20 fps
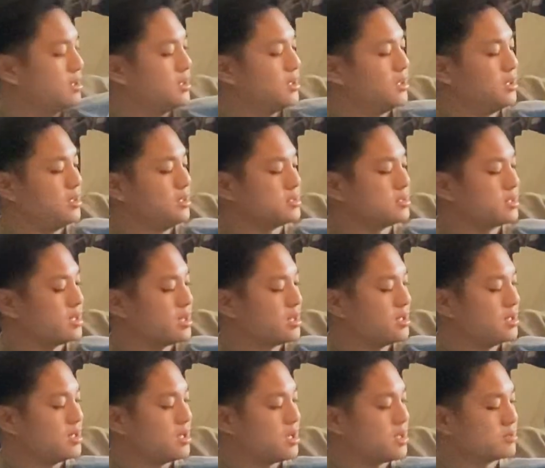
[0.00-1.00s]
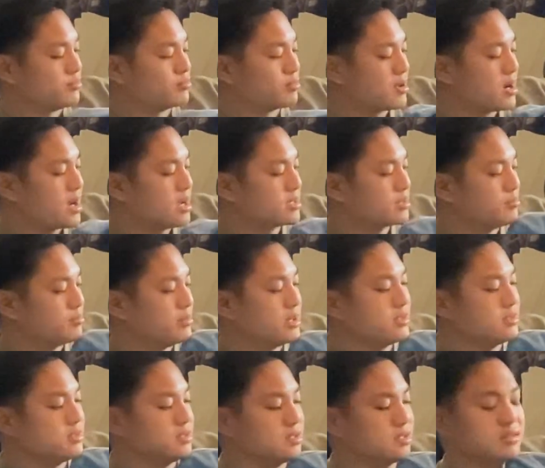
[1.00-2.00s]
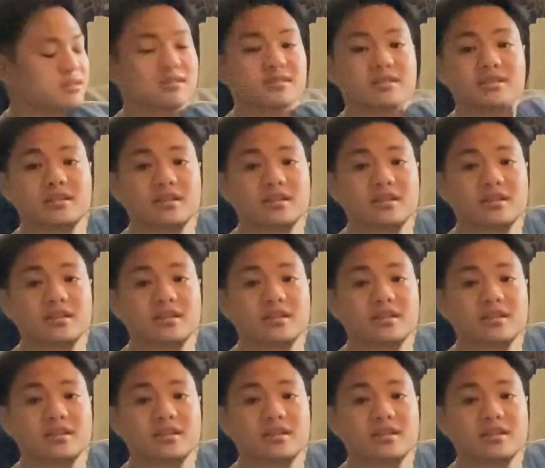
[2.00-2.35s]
is that it has brass buttons.